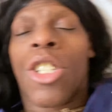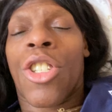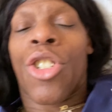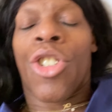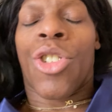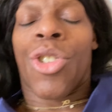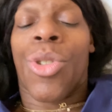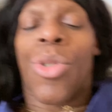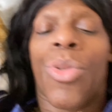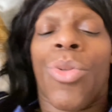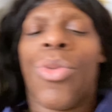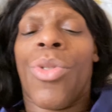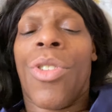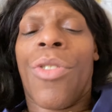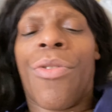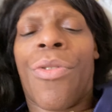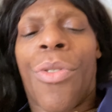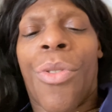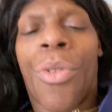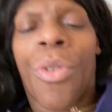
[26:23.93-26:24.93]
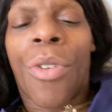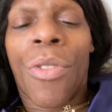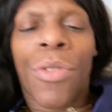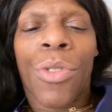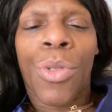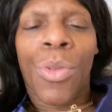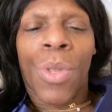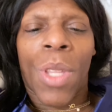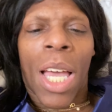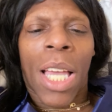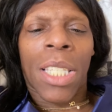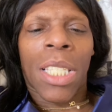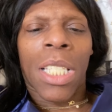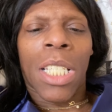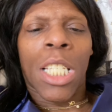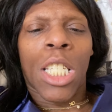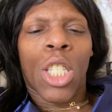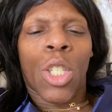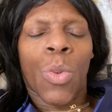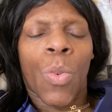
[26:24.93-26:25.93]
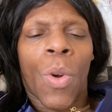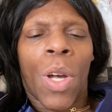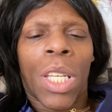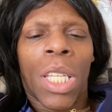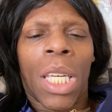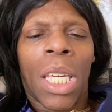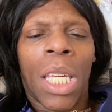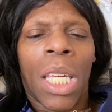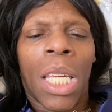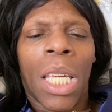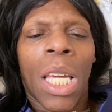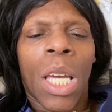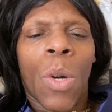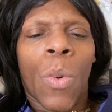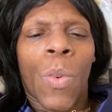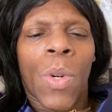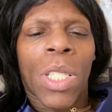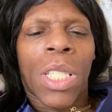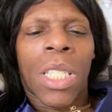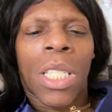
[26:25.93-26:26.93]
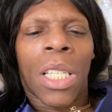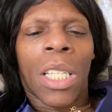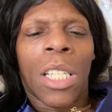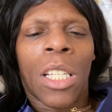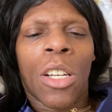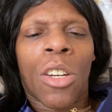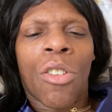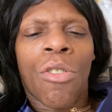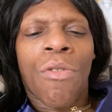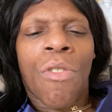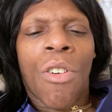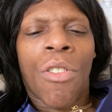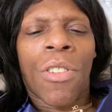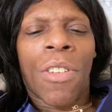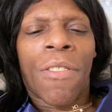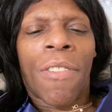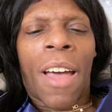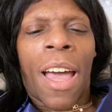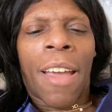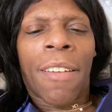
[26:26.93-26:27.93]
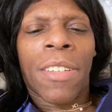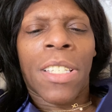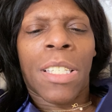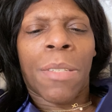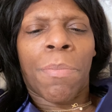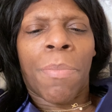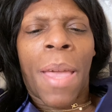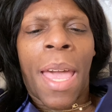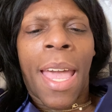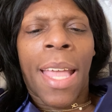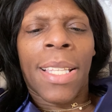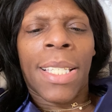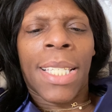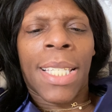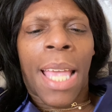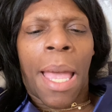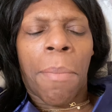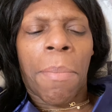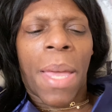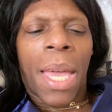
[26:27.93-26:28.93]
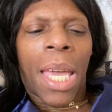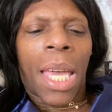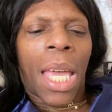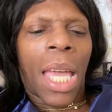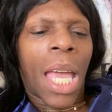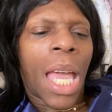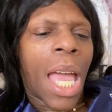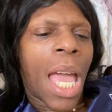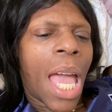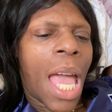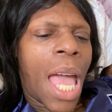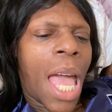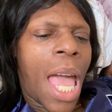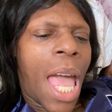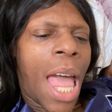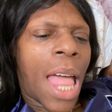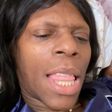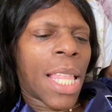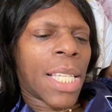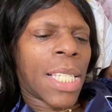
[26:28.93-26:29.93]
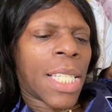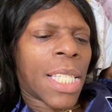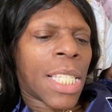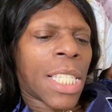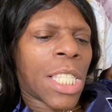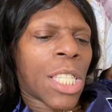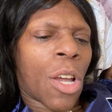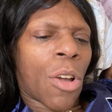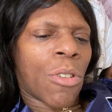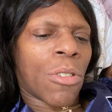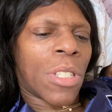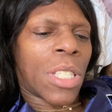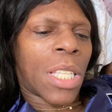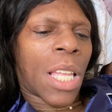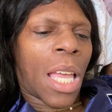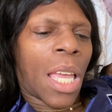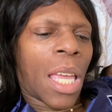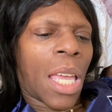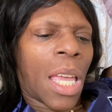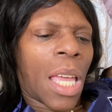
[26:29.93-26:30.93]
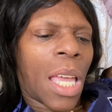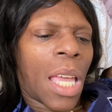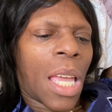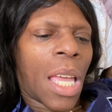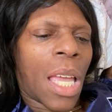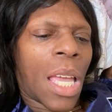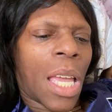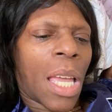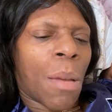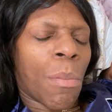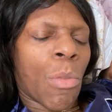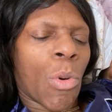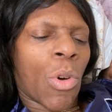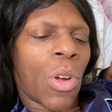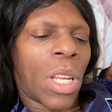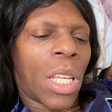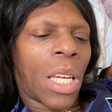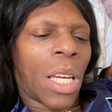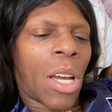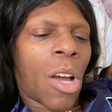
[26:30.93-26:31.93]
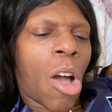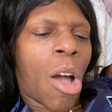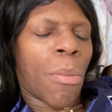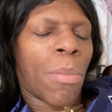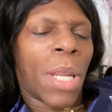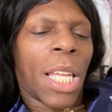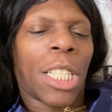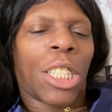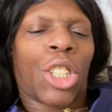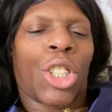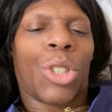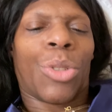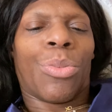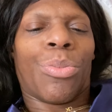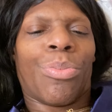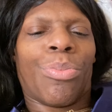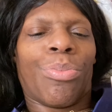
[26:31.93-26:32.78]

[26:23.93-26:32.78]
is June the 4th, 2020. We're still in the coronavirus pandemic. And this is Thursday morning. God bless you.